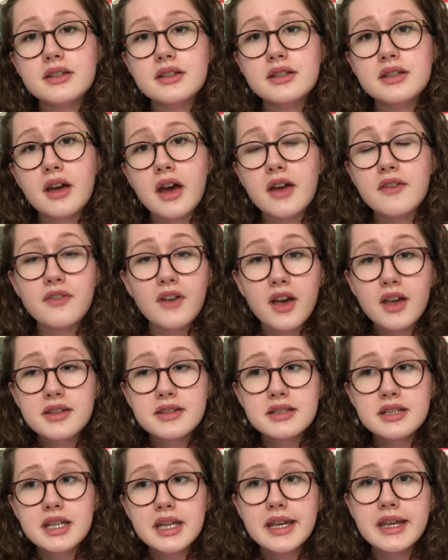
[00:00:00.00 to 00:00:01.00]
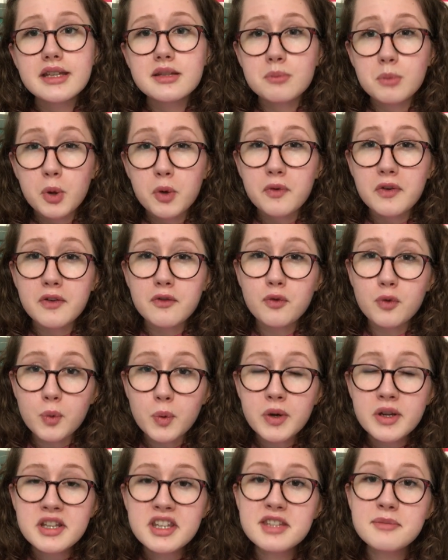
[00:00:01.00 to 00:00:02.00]
diversity is moving
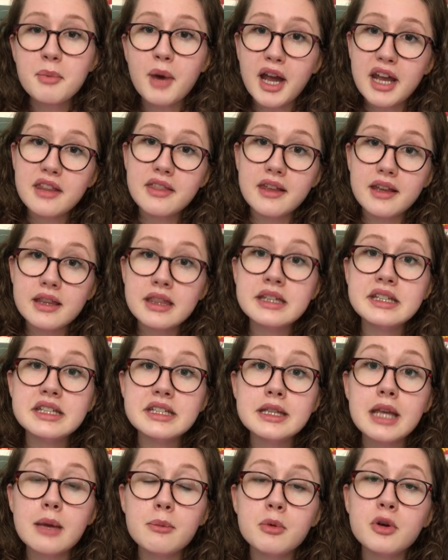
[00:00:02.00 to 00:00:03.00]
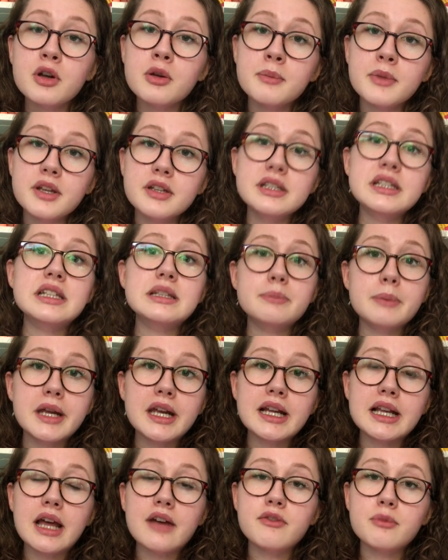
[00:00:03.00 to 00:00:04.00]
forwards, but I think the disabled community is being
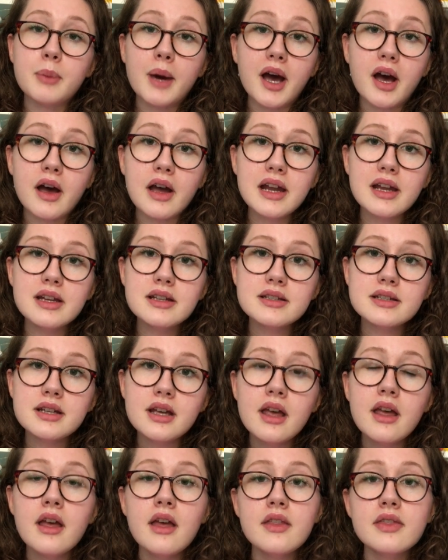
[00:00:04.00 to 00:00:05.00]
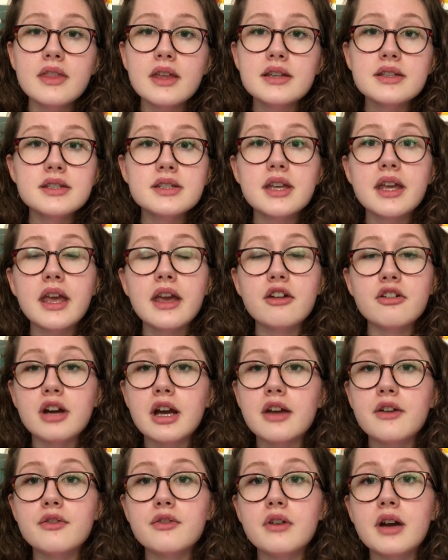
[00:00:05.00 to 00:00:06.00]
left behind. This year
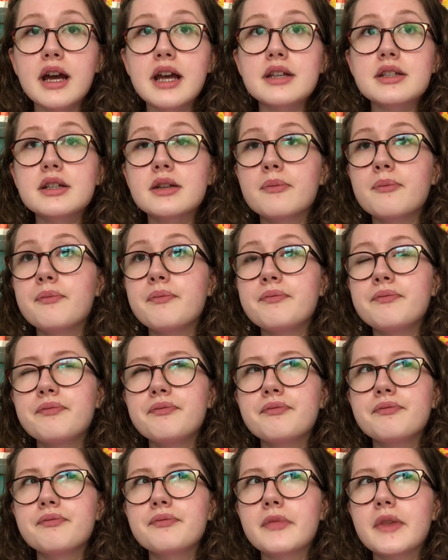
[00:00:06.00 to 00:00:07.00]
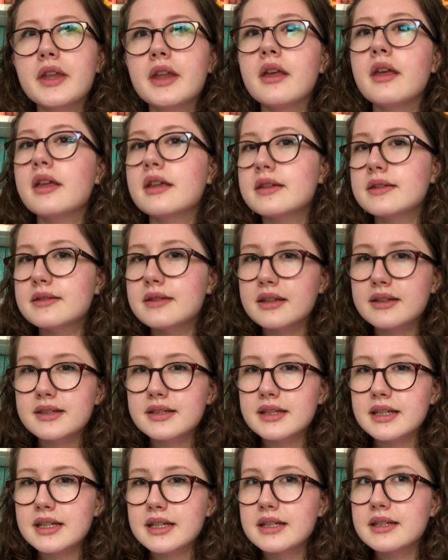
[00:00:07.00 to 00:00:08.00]
I've read
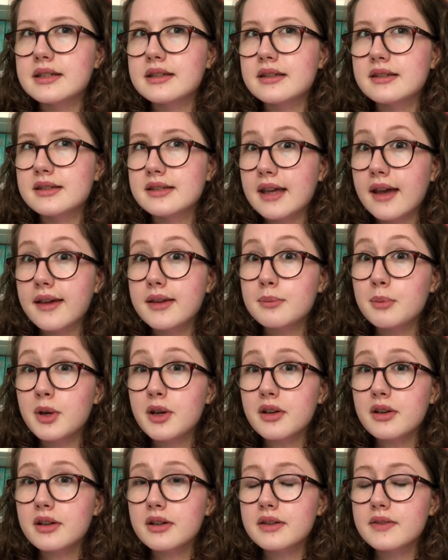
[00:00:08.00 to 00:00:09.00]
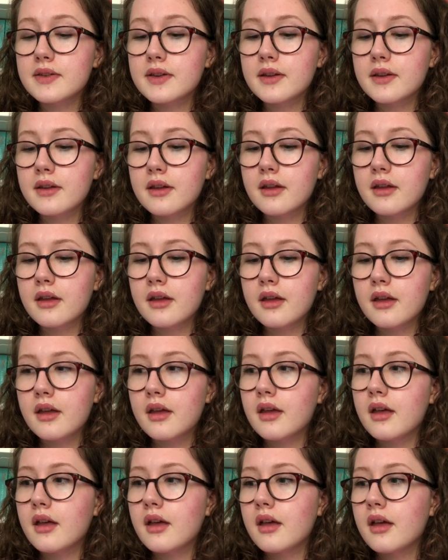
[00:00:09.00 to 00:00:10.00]
66 books.
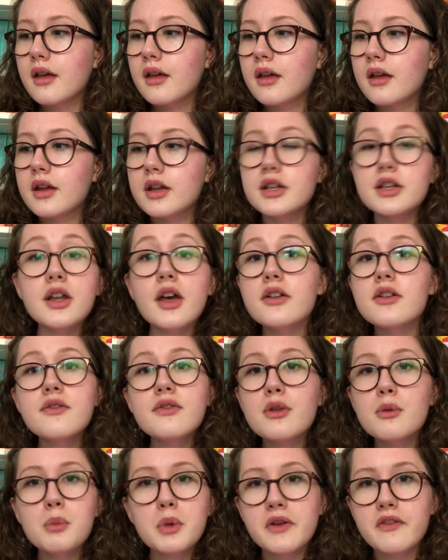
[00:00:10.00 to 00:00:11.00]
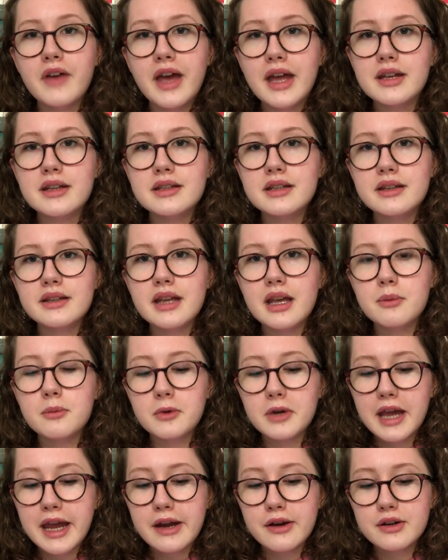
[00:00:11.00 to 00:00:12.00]
None of them have had a
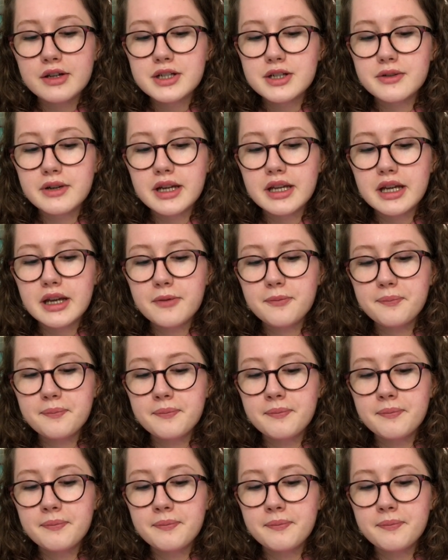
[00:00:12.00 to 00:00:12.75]
disabled character in it,